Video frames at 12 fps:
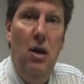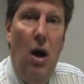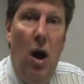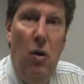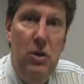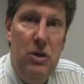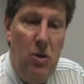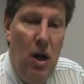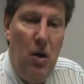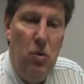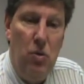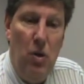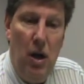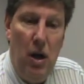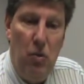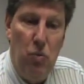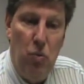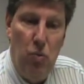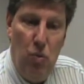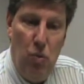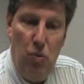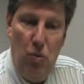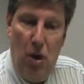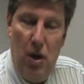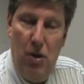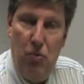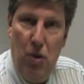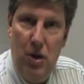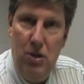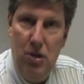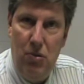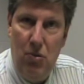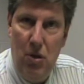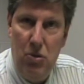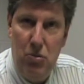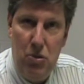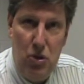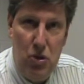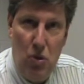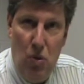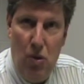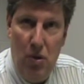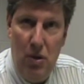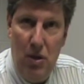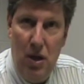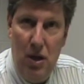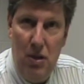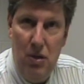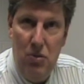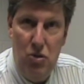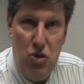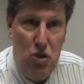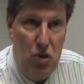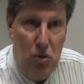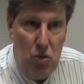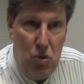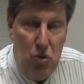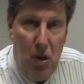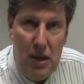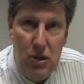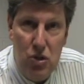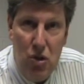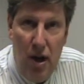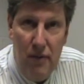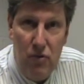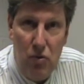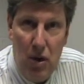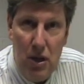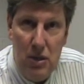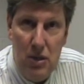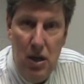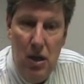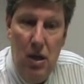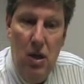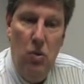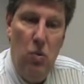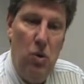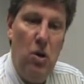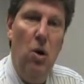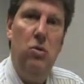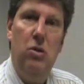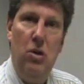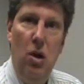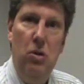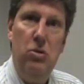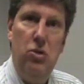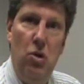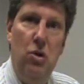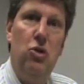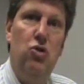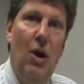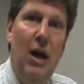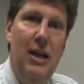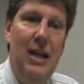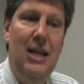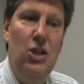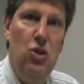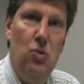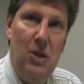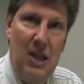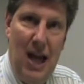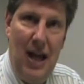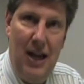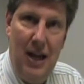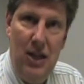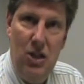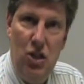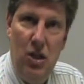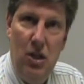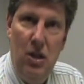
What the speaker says: always run to the grocery store and you know, you like soft drinks, well, Coca-Cola is going to try to get you at that age.